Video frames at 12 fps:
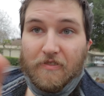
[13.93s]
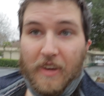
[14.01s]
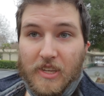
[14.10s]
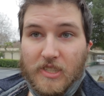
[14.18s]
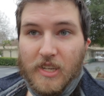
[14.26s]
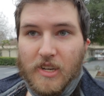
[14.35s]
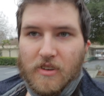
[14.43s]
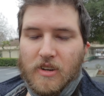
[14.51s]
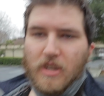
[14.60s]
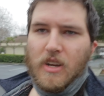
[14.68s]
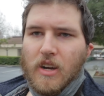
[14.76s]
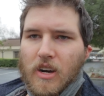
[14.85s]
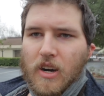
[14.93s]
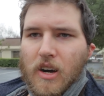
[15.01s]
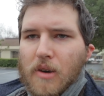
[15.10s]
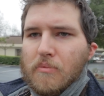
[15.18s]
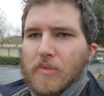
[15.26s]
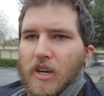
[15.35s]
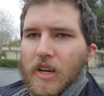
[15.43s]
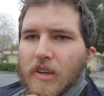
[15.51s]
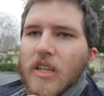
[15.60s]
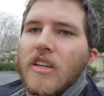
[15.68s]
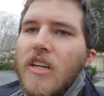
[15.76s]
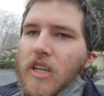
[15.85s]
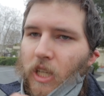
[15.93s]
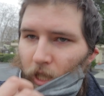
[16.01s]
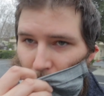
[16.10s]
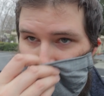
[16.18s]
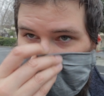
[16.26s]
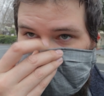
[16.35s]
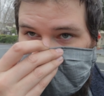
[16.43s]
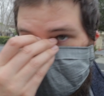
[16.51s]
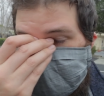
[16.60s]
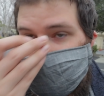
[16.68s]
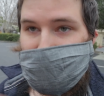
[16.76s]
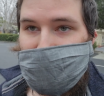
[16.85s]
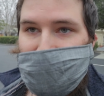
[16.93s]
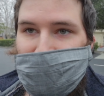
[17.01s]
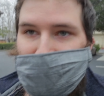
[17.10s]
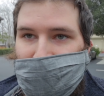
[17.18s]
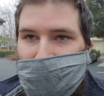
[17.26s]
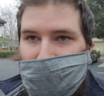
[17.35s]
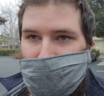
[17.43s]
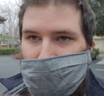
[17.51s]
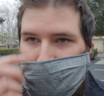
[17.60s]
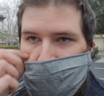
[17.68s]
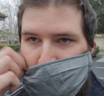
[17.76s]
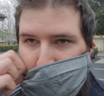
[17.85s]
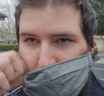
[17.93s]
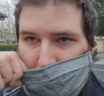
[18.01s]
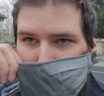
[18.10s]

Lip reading: face here, but it does a decent enough job